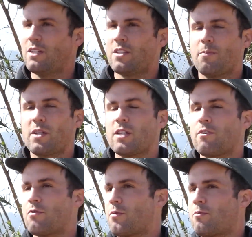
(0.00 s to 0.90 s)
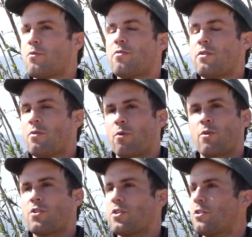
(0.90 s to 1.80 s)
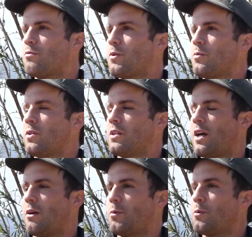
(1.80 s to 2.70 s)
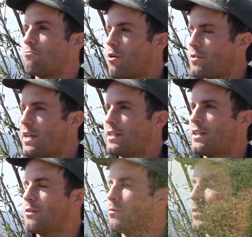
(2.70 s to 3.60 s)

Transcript: Typically, if we remove an orchard, we will rotate in